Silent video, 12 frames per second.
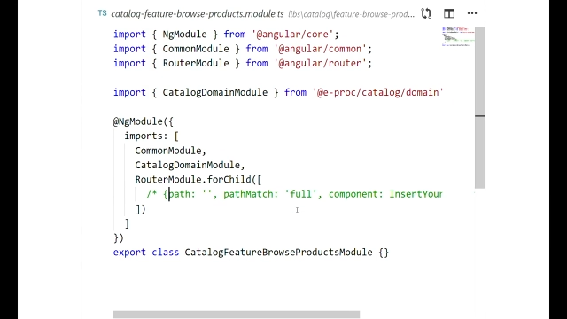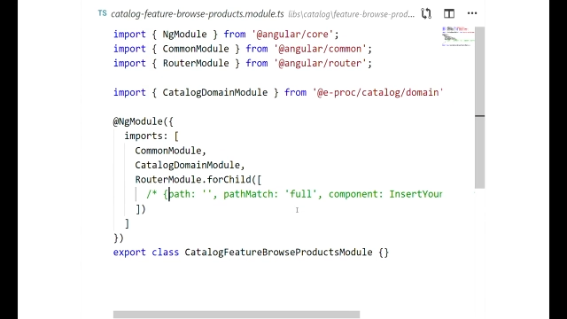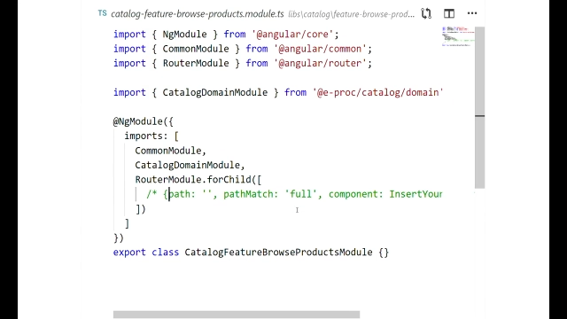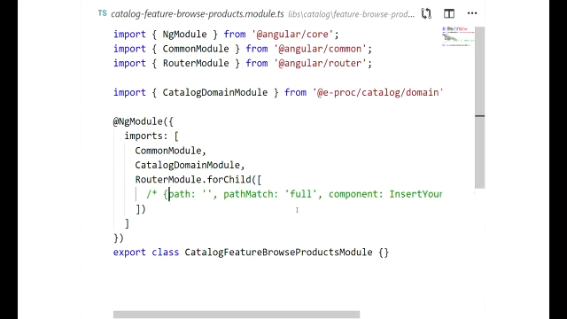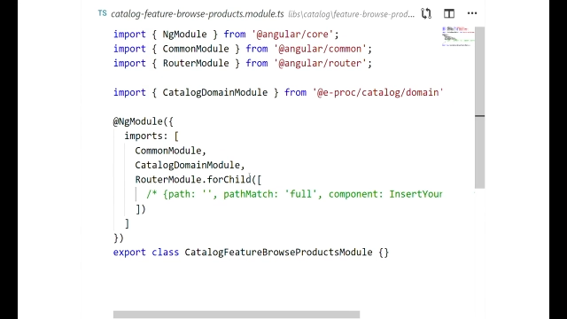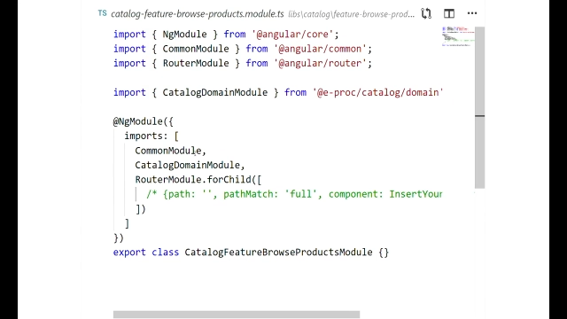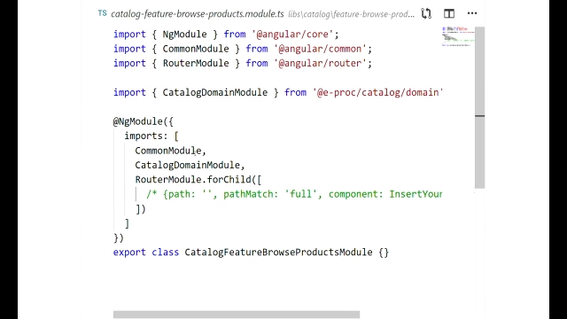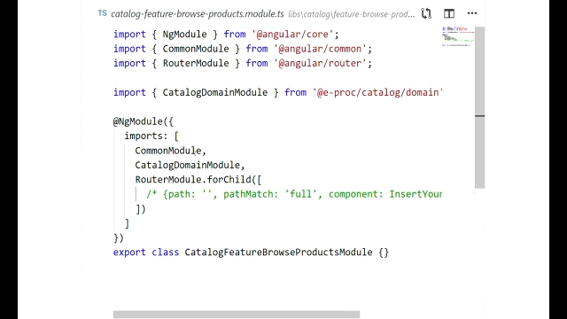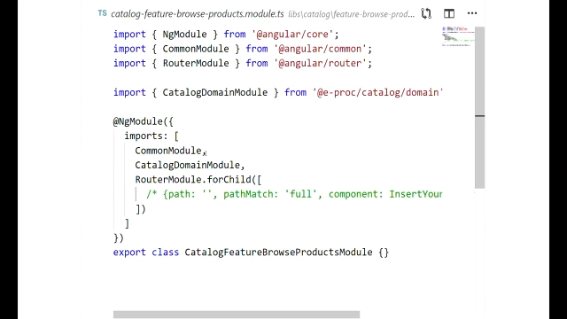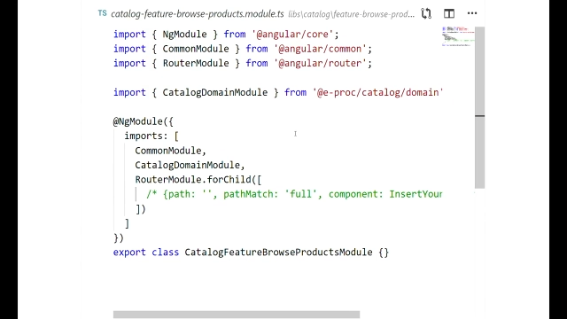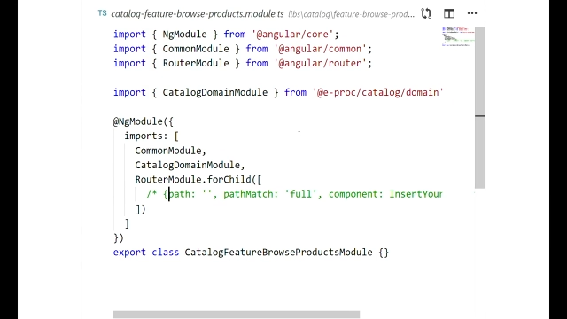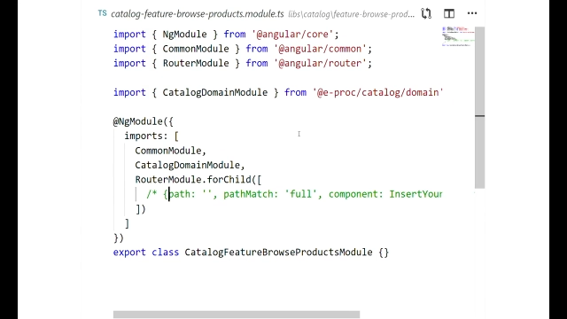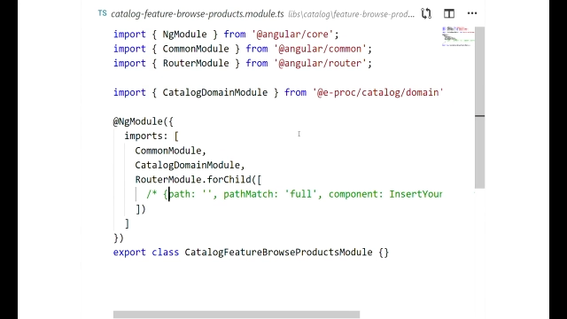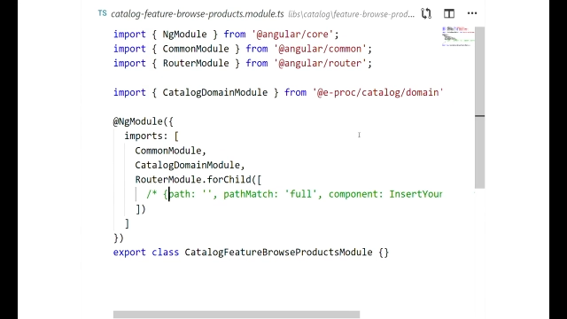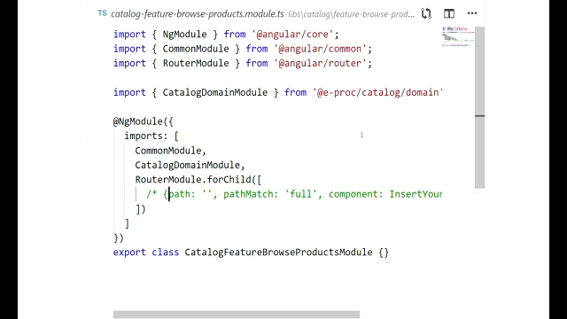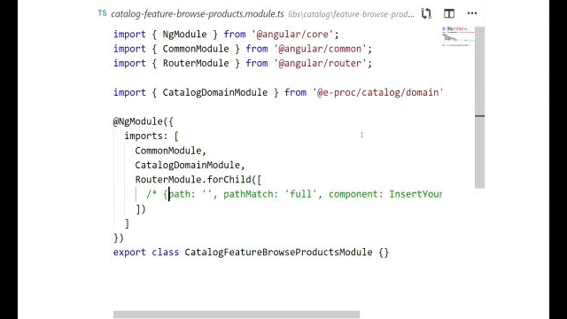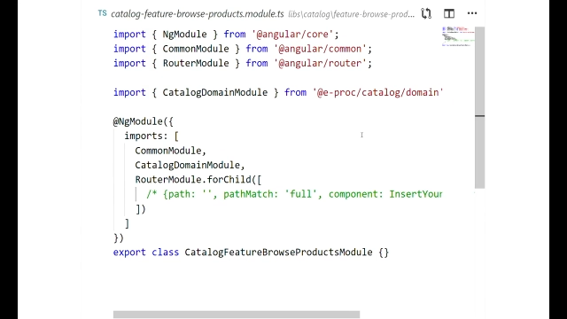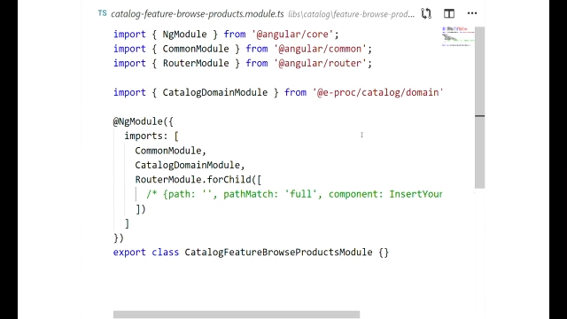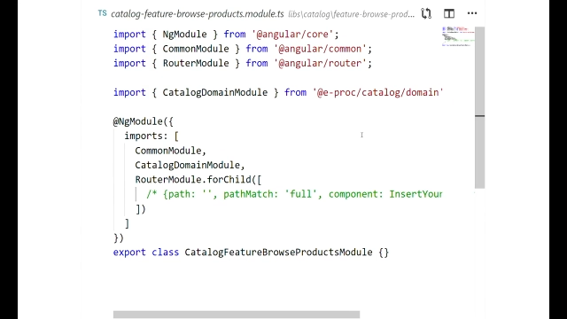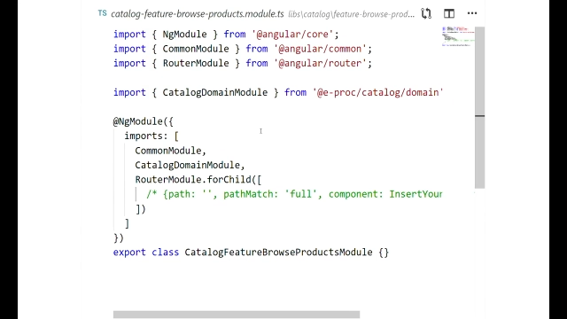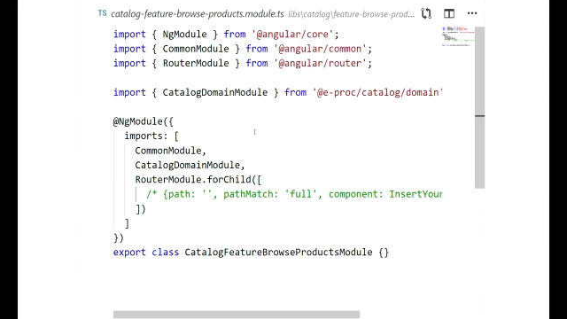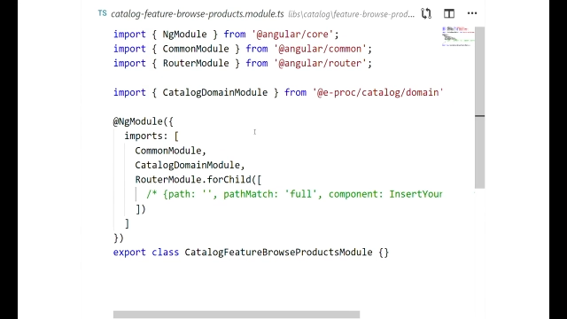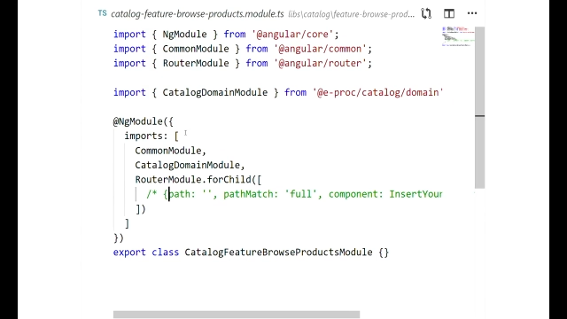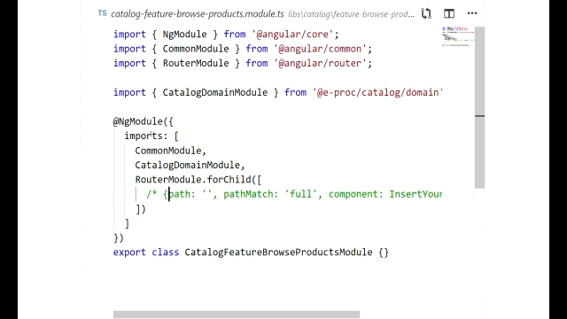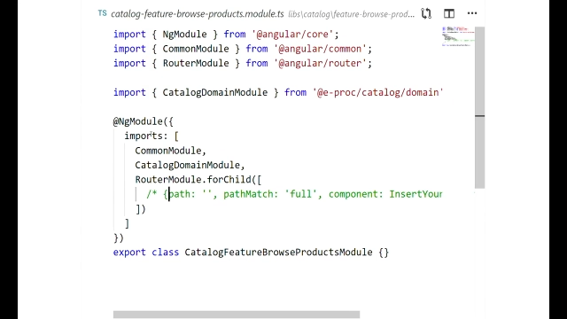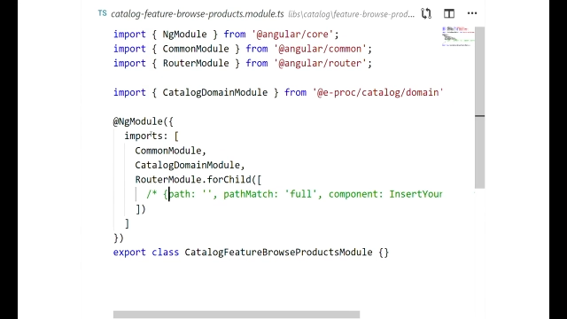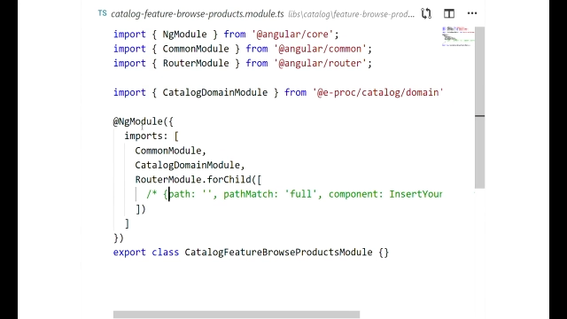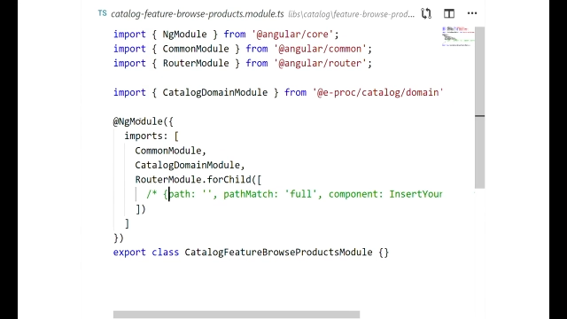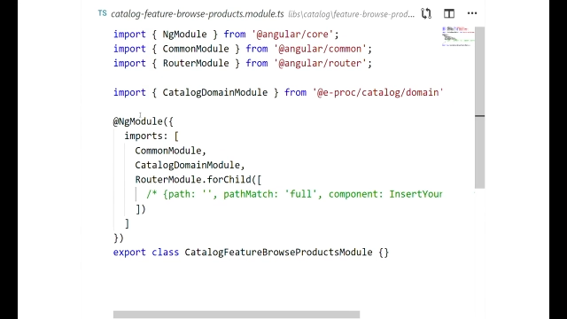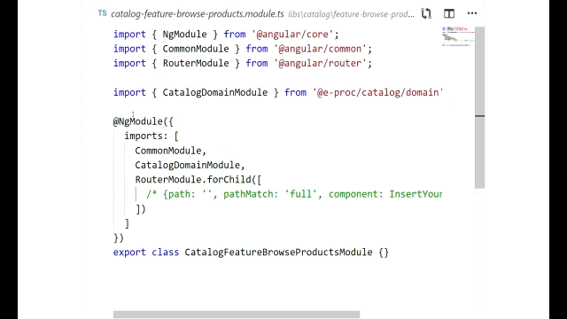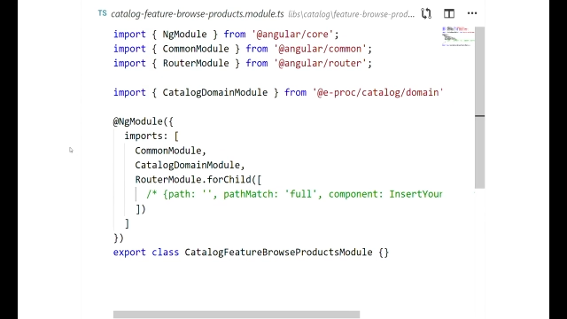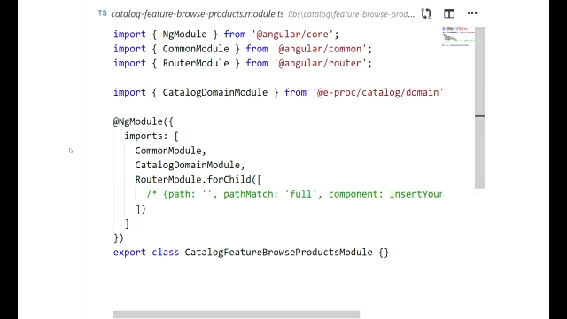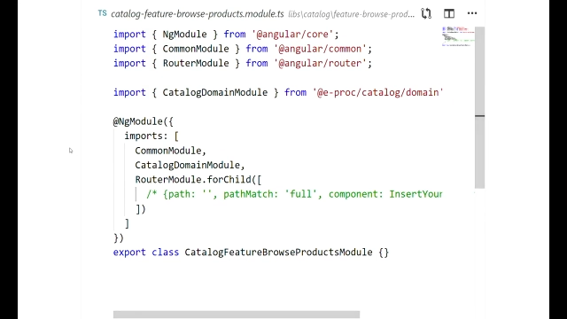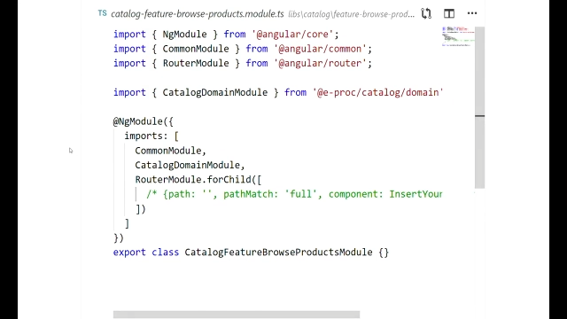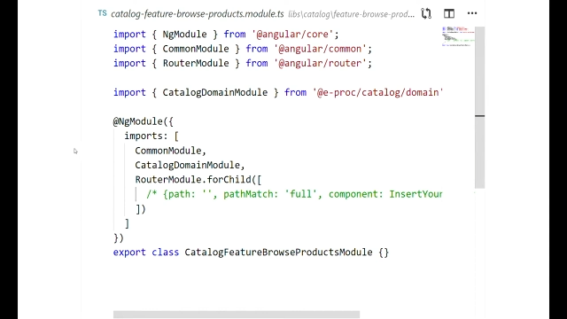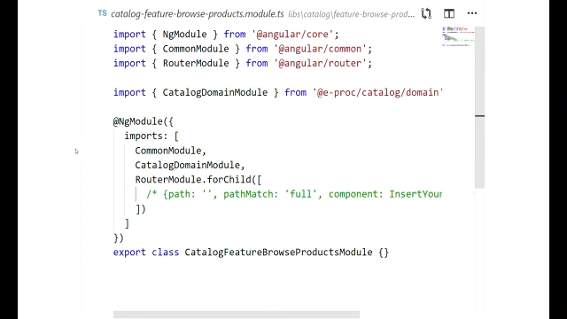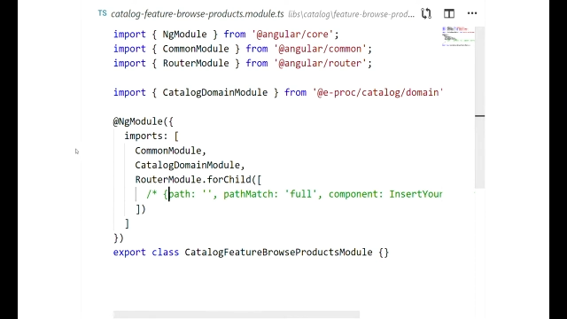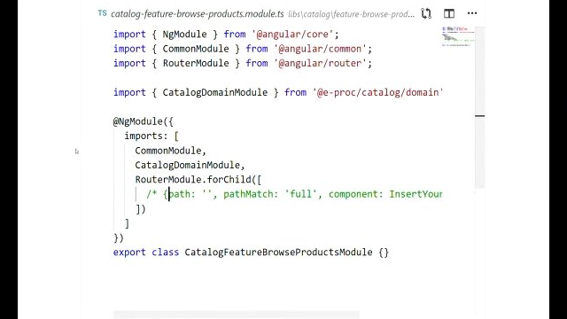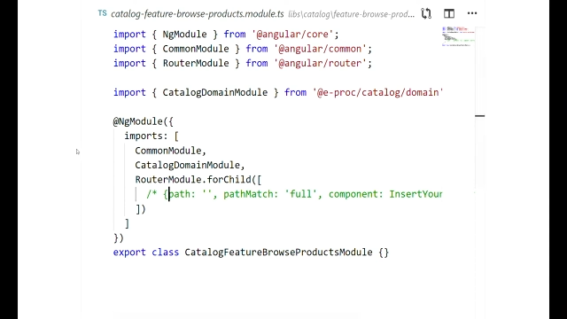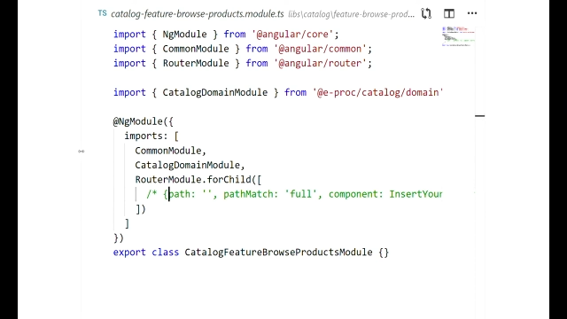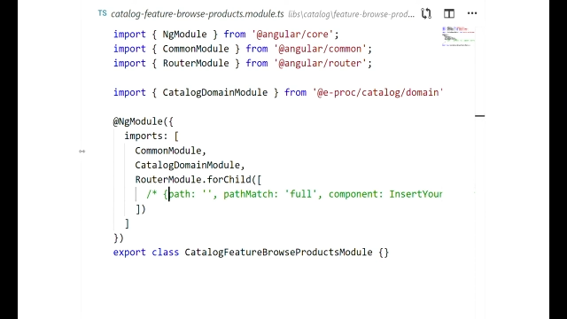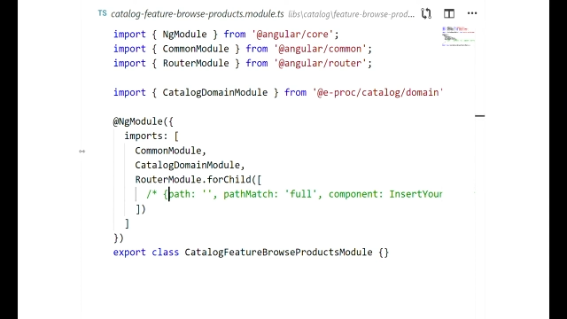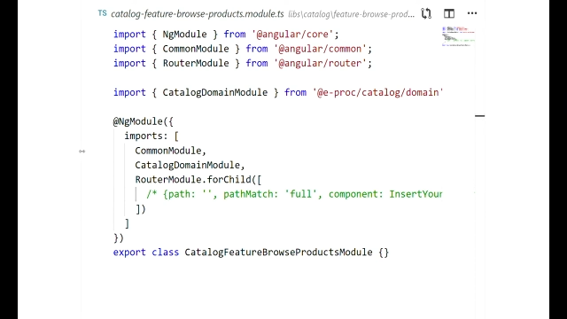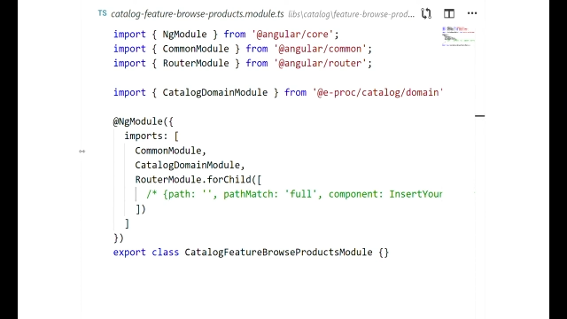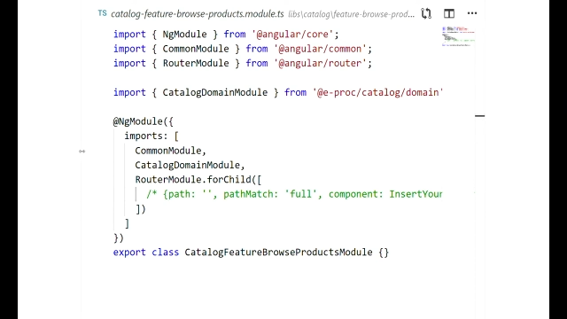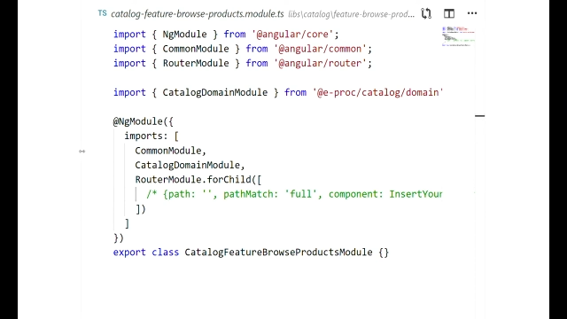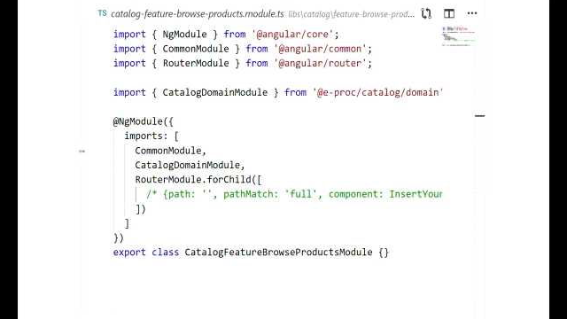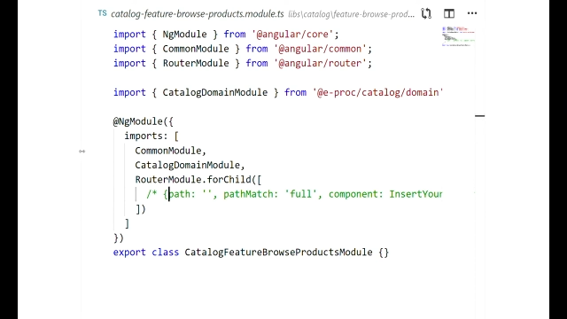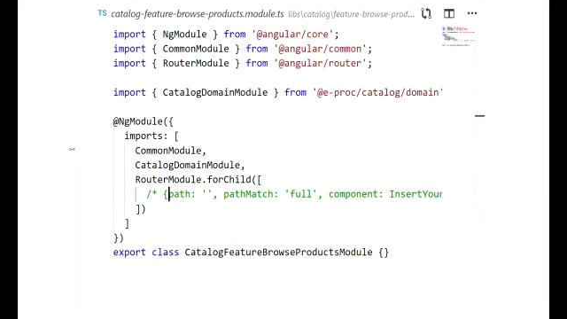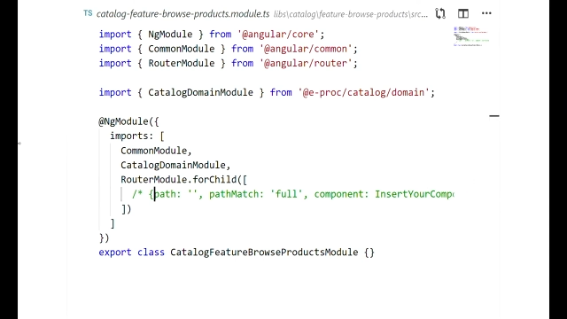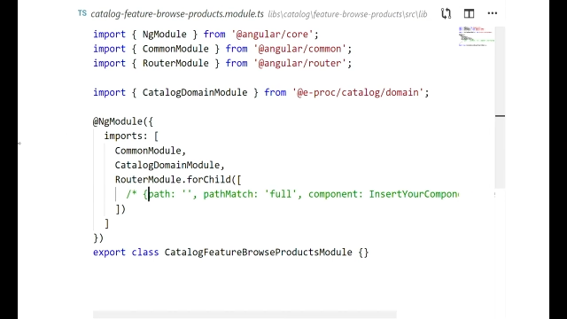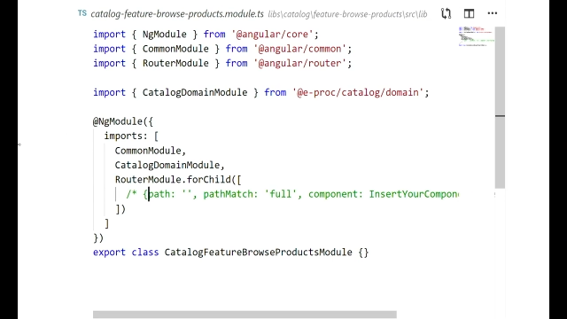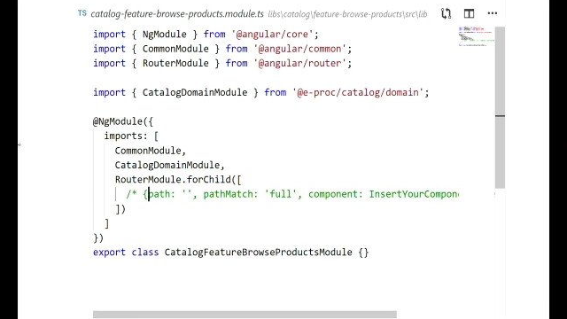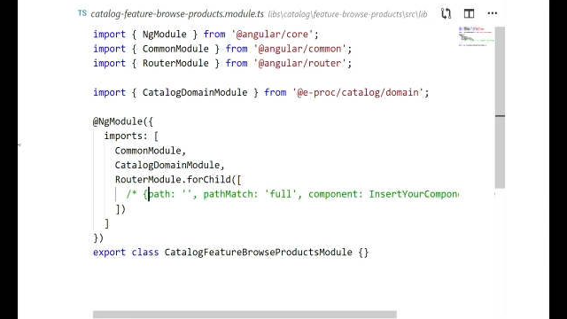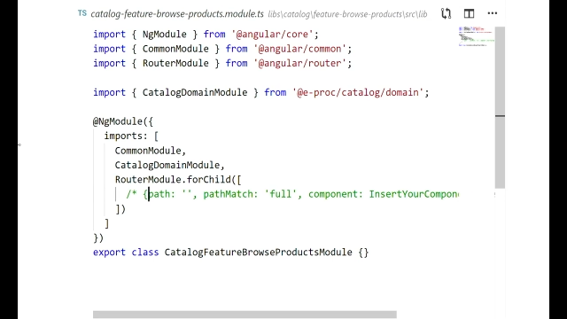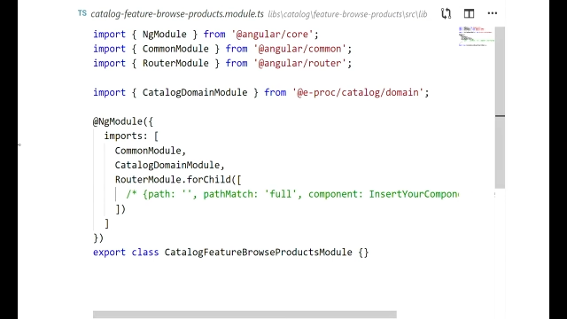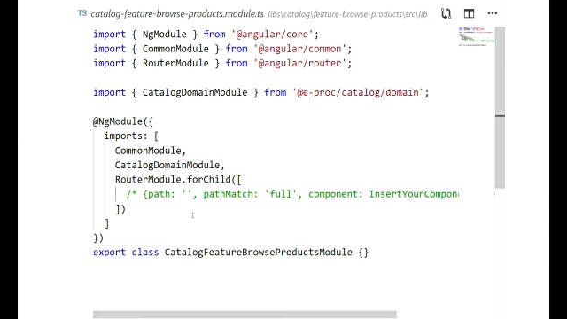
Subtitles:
No face is visible, so there are no lips to read.